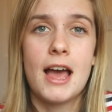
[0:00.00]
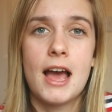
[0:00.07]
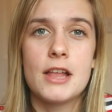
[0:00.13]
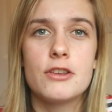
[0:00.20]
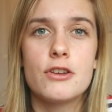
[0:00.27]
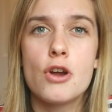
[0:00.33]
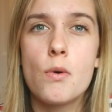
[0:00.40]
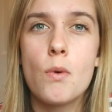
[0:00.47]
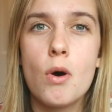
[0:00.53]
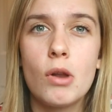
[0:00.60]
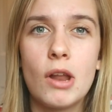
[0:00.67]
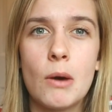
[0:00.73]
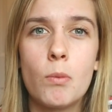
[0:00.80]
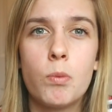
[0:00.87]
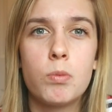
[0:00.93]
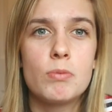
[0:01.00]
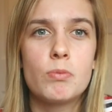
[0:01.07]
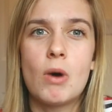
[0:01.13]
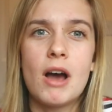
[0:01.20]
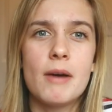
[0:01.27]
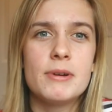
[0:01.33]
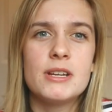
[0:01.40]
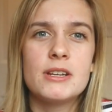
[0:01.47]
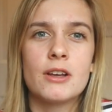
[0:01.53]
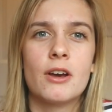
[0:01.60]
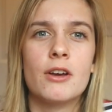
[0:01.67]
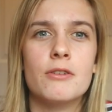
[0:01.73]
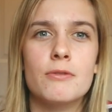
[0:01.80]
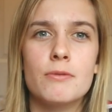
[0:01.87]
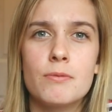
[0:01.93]
And you know what? Like, why would he
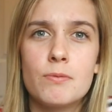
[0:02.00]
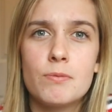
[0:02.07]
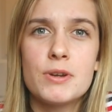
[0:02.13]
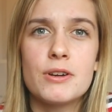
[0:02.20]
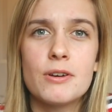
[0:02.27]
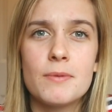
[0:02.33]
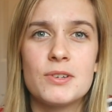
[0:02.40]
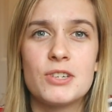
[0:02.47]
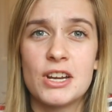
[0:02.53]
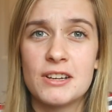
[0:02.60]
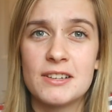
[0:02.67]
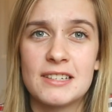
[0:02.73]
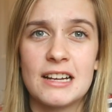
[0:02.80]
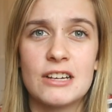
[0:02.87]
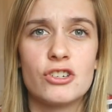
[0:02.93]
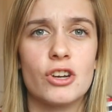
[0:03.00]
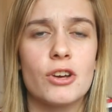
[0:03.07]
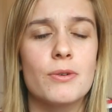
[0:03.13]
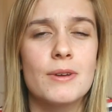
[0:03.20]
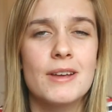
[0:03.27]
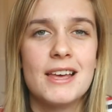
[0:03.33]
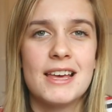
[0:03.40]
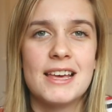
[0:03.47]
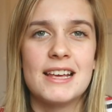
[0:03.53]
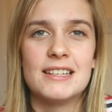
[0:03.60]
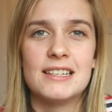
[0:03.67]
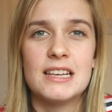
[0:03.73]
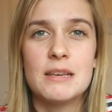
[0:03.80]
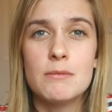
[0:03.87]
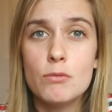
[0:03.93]
go? We know with Jadon Sancho
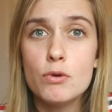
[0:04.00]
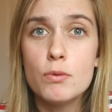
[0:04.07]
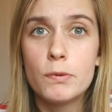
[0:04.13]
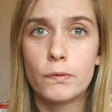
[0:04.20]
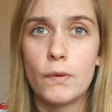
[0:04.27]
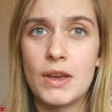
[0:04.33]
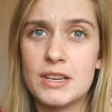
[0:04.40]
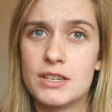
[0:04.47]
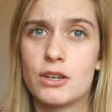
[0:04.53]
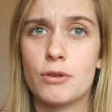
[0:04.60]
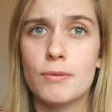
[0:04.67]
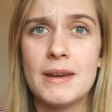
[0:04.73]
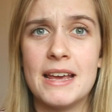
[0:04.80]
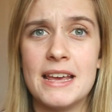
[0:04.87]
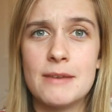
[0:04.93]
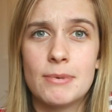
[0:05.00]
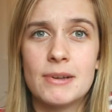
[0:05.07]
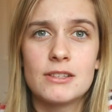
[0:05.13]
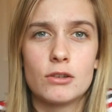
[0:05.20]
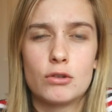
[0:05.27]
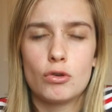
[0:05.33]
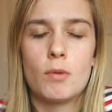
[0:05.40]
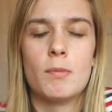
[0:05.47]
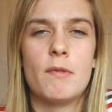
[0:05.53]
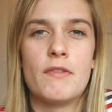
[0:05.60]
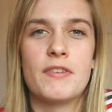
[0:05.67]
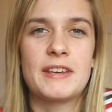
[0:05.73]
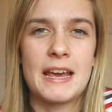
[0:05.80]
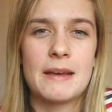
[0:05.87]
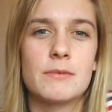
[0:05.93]
is he moves for his career. He went to Dortmund
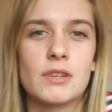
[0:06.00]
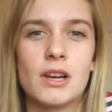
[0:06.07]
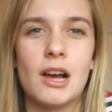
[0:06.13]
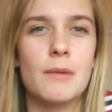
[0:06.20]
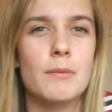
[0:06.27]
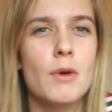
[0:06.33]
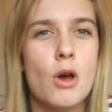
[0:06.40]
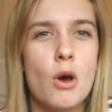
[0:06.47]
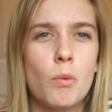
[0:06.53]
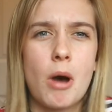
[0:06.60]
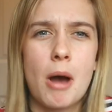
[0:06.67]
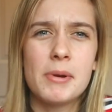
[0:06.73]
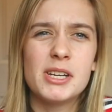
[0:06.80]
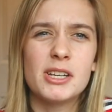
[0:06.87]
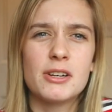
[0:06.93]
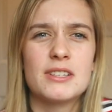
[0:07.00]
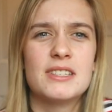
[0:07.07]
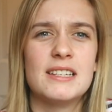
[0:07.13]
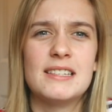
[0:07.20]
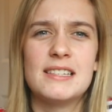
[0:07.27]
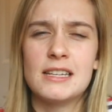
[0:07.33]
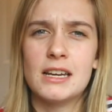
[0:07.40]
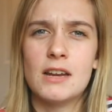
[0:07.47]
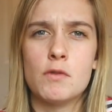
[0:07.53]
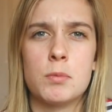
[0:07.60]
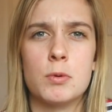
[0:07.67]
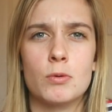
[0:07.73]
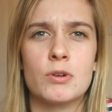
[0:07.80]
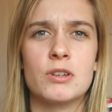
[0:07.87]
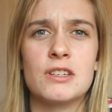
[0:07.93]
for game time. Why would he go City and
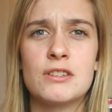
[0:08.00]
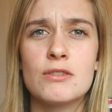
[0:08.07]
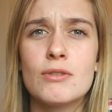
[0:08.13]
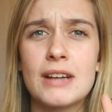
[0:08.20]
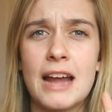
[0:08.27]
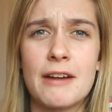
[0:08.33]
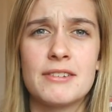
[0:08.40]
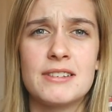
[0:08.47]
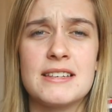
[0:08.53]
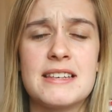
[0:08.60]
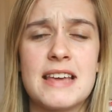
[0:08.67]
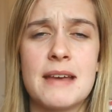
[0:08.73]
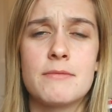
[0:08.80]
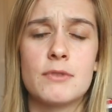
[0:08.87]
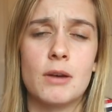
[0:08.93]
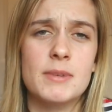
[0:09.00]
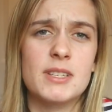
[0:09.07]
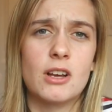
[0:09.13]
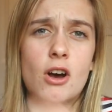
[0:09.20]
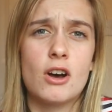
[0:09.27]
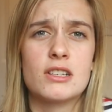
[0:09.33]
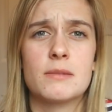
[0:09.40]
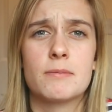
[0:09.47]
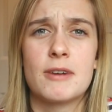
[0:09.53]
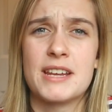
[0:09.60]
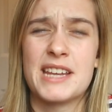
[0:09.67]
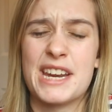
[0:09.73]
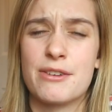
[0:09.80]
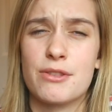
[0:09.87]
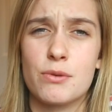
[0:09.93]
Liverpool? Because he's not guaranteed game time. It's hard to
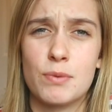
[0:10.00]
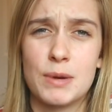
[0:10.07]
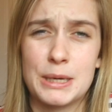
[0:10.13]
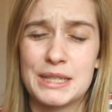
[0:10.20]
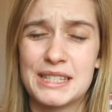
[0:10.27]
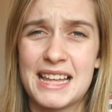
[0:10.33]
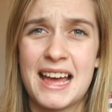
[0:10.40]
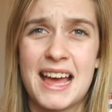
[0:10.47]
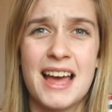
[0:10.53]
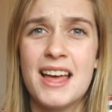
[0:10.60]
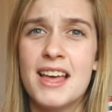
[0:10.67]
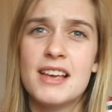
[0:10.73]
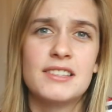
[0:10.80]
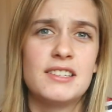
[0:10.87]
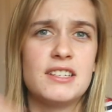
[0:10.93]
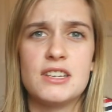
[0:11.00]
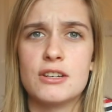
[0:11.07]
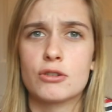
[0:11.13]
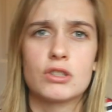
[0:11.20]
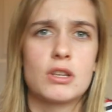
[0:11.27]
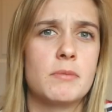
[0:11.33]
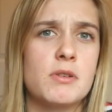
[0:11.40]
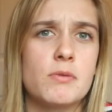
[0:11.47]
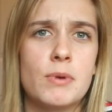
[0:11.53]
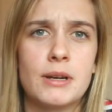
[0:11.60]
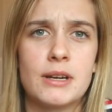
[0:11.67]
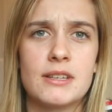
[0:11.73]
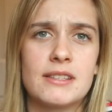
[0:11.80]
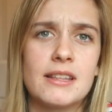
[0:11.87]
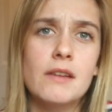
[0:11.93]
break in on the wings there. City got so many
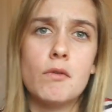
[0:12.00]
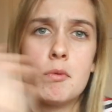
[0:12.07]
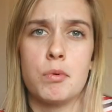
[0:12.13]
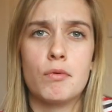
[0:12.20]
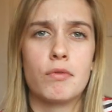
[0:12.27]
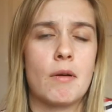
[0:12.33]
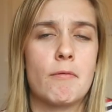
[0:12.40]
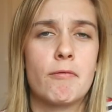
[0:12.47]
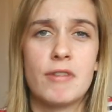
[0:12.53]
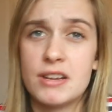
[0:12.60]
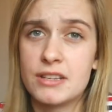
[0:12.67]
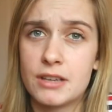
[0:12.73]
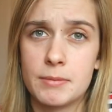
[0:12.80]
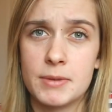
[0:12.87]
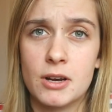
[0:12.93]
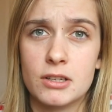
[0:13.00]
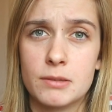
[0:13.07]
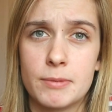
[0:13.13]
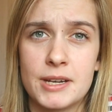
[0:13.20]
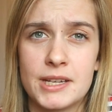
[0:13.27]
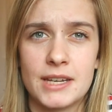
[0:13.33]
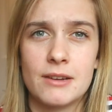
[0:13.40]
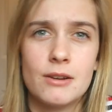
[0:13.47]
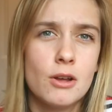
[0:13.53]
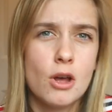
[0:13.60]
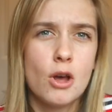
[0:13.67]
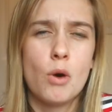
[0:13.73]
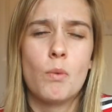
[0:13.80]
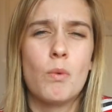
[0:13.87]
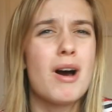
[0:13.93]
wingers. The Liverpool front three is going to be hard to break in.
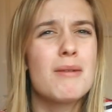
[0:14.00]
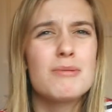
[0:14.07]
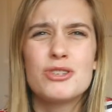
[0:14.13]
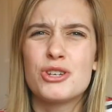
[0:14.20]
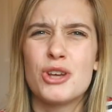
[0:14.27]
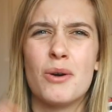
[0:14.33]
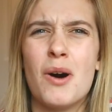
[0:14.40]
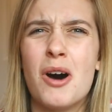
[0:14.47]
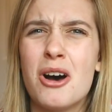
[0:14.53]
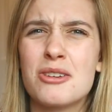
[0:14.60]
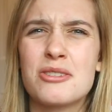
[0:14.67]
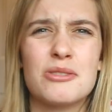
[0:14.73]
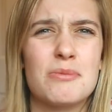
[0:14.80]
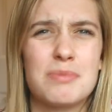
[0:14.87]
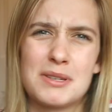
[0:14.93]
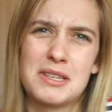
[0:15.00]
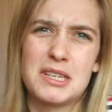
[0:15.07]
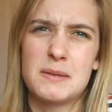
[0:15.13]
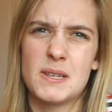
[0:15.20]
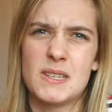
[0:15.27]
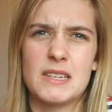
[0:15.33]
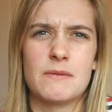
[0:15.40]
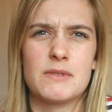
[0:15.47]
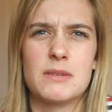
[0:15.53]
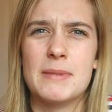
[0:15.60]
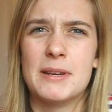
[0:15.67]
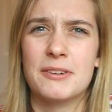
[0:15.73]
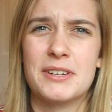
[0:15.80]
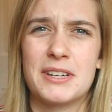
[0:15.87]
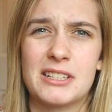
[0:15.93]
Why would you go Arsenal? Plus they sent 70
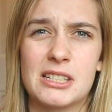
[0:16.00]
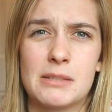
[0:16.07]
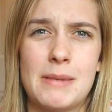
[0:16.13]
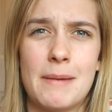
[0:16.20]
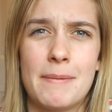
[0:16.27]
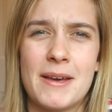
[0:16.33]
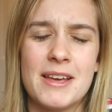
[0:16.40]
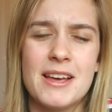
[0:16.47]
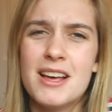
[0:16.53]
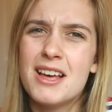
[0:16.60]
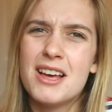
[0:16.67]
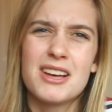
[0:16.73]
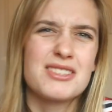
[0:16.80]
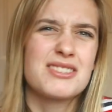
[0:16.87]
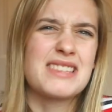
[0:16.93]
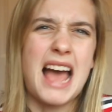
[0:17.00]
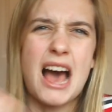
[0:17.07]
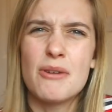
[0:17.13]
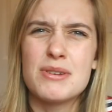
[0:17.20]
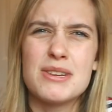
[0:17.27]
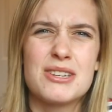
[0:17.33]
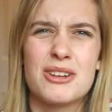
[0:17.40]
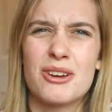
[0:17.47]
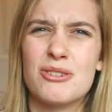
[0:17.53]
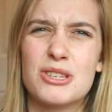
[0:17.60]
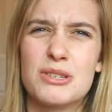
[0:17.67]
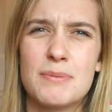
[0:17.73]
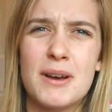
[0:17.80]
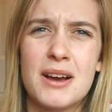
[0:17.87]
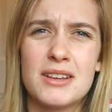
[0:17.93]
million on Nicolas Pepe doubt he'd go
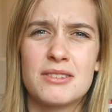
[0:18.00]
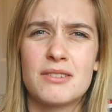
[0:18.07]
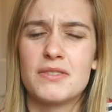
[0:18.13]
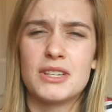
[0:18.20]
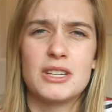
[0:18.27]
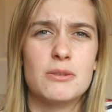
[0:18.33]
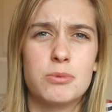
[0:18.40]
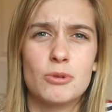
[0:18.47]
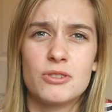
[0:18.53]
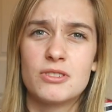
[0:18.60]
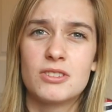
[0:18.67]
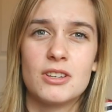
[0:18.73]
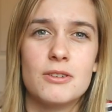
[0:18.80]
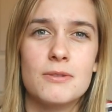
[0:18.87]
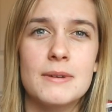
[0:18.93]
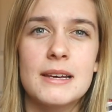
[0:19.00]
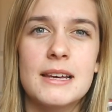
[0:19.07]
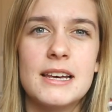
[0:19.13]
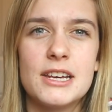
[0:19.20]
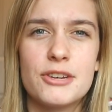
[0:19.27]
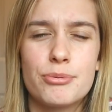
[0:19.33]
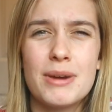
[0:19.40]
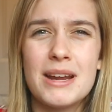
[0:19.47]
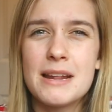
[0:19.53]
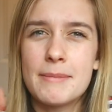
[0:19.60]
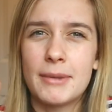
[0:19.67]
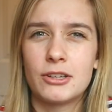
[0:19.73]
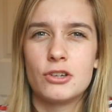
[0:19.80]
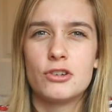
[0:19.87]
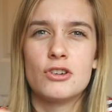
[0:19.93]
Spurs, don't think he'd want to. It's really
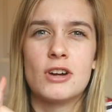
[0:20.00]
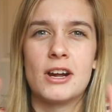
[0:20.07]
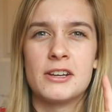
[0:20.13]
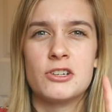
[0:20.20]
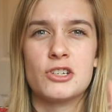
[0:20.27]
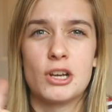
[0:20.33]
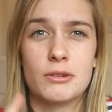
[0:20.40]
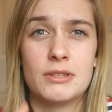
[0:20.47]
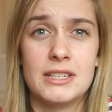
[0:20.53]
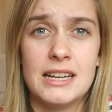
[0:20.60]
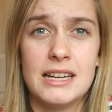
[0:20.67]
Manchester United and Chelsea